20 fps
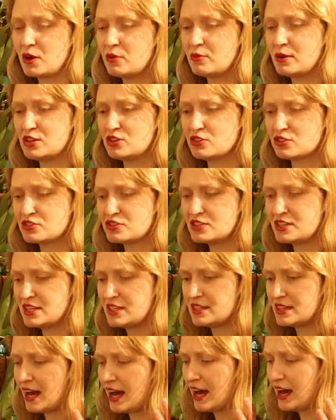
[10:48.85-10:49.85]
well, where you'll
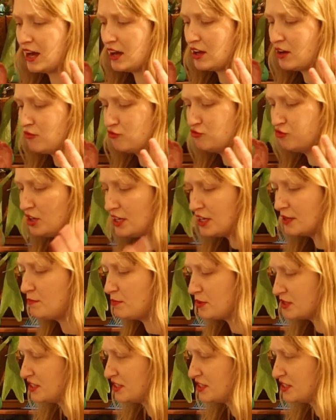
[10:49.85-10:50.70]
see that really